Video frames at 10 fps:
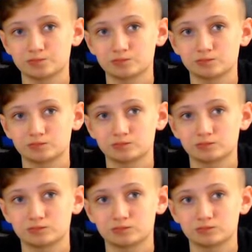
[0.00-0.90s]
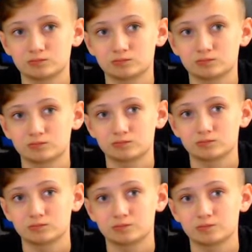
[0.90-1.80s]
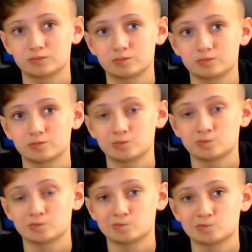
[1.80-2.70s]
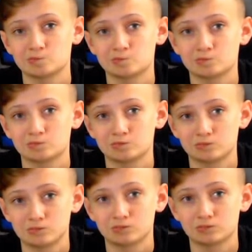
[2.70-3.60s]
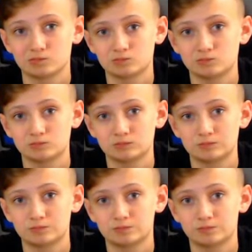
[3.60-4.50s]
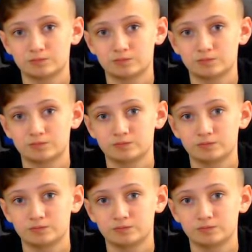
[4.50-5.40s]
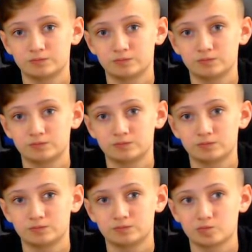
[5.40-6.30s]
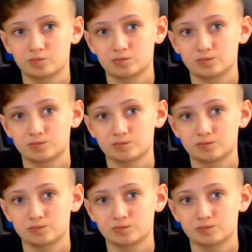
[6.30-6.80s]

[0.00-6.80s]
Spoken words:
No words are spoken by the person on screen.